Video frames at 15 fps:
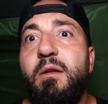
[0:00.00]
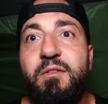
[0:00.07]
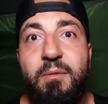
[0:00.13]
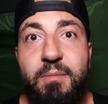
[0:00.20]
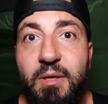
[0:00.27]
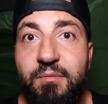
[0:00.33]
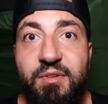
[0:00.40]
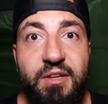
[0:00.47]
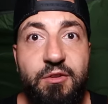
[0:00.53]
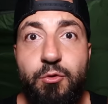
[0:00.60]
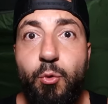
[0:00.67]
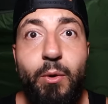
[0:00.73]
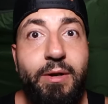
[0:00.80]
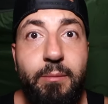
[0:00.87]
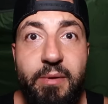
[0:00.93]
sometimes like
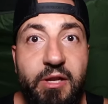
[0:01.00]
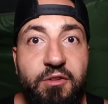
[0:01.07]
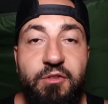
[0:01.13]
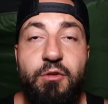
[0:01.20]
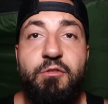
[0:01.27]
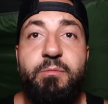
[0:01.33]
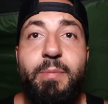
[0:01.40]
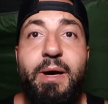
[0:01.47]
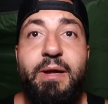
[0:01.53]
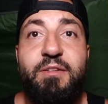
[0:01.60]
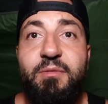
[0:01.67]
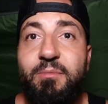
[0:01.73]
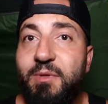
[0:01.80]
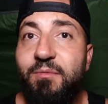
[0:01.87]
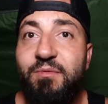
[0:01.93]
20 minutes goes by
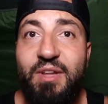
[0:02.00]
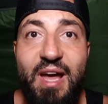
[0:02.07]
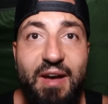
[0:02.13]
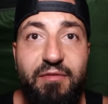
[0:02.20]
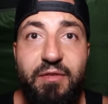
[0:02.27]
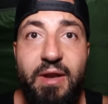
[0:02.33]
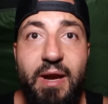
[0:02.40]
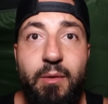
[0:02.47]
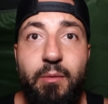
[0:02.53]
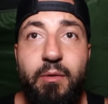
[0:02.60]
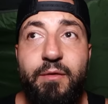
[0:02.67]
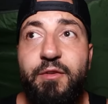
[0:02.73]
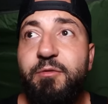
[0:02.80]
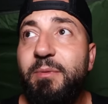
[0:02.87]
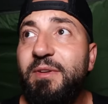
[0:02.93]
sometimes half an hour
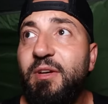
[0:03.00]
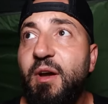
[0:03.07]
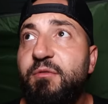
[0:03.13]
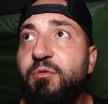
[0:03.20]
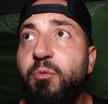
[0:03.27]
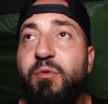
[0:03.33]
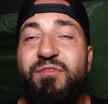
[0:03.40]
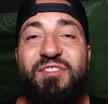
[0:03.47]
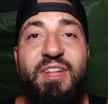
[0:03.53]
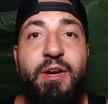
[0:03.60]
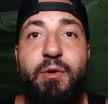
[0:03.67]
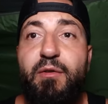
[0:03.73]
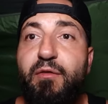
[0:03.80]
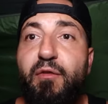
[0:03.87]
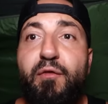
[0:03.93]
there's been times where we've sat
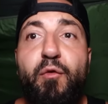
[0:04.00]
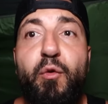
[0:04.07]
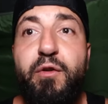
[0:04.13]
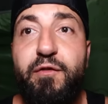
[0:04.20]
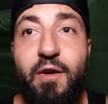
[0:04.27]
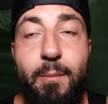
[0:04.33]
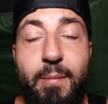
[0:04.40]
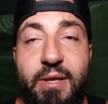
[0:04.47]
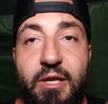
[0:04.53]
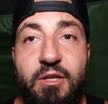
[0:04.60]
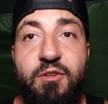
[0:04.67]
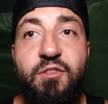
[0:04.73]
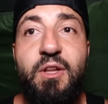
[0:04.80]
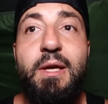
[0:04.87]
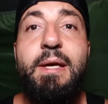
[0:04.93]
around for 45
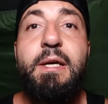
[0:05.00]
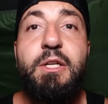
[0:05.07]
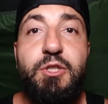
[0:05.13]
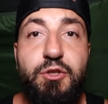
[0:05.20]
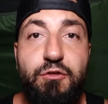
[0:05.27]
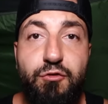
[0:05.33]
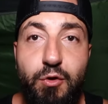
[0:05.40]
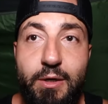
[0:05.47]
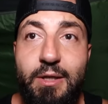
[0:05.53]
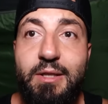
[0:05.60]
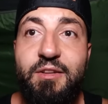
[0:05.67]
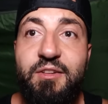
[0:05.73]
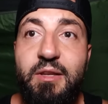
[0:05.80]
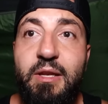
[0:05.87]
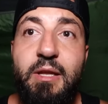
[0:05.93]
minutes just trying to
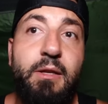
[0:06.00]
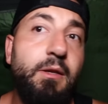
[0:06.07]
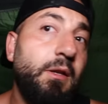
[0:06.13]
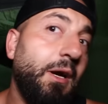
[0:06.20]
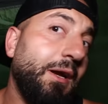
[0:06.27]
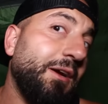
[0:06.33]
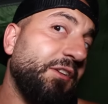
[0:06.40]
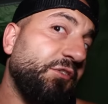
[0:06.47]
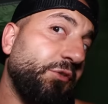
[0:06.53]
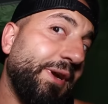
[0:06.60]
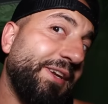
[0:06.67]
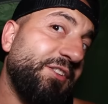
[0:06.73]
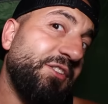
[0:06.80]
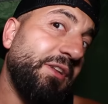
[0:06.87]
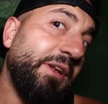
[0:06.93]
listen in i got
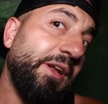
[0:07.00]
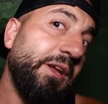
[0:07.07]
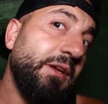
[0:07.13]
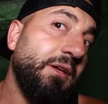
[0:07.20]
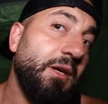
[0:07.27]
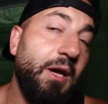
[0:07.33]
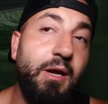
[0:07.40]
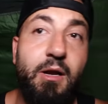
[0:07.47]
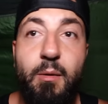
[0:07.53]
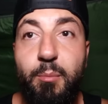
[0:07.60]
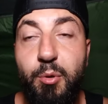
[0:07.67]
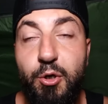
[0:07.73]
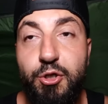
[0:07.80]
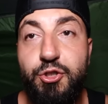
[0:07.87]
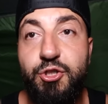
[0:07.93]
scratched today i got
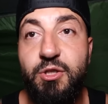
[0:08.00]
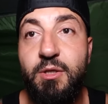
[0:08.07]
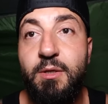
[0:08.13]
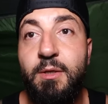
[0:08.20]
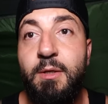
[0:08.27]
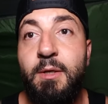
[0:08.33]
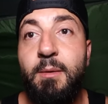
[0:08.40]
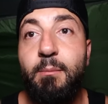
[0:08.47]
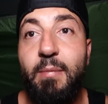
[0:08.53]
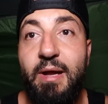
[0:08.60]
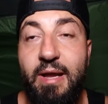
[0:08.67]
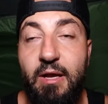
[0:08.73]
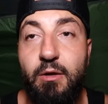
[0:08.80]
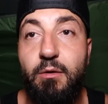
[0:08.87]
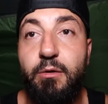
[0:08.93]
pushed my
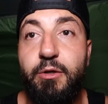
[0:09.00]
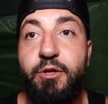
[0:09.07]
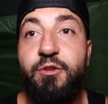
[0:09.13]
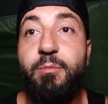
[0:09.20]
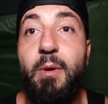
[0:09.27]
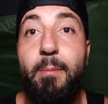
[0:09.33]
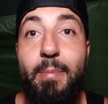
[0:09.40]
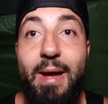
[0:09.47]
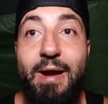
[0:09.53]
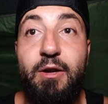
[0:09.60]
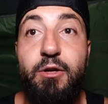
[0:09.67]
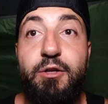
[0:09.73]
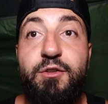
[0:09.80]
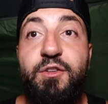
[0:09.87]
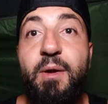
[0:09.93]
ankle hurts my back
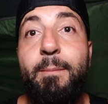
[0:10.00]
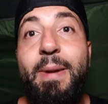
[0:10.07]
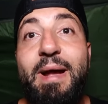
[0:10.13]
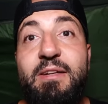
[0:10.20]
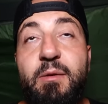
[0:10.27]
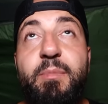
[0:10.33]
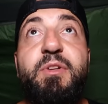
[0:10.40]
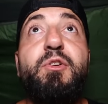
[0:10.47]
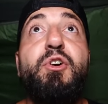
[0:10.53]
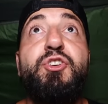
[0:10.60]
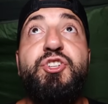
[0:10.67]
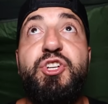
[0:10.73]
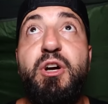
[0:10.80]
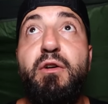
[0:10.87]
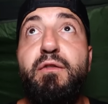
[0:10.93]
hurts i backed up into a
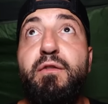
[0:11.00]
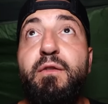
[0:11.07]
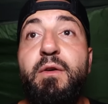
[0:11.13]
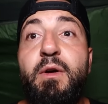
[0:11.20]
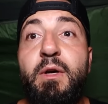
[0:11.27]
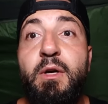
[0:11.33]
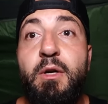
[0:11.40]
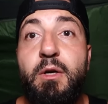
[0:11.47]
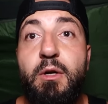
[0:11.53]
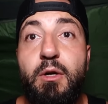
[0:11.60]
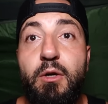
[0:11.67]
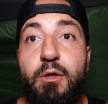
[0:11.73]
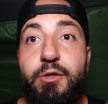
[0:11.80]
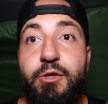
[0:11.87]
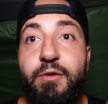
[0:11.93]
shelf
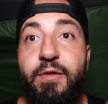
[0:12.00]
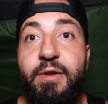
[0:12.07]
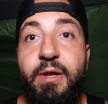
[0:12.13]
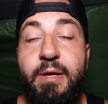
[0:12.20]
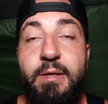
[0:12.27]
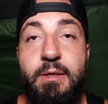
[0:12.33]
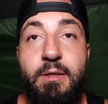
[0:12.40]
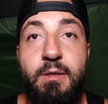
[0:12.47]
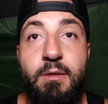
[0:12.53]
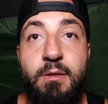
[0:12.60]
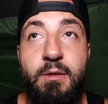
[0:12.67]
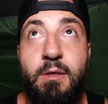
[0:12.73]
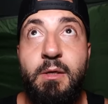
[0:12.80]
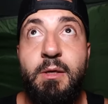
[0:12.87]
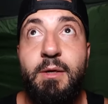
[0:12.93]
earlier in the night
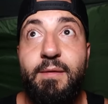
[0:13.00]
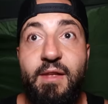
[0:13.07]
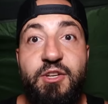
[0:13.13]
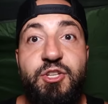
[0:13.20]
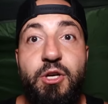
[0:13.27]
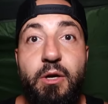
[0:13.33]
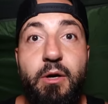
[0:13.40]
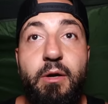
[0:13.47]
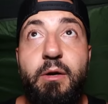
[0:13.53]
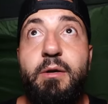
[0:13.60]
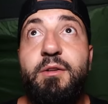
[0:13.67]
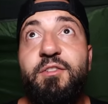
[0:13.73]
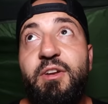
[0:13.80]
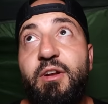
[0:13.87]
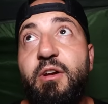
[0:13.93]
that shit hurt
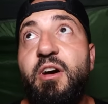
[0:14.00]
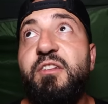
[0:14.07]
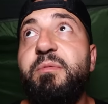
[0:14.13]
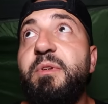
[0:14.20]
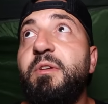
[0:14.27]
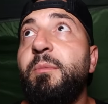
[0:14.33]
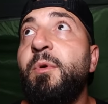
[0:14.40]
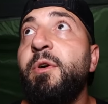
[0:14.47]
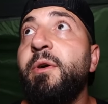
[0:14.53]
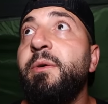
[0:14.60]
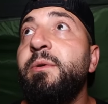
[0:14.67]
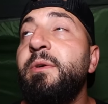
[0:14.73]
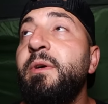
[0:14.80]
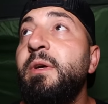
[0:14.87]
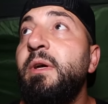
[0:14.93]
it's gonna cost me
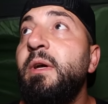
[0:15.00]
tomorrow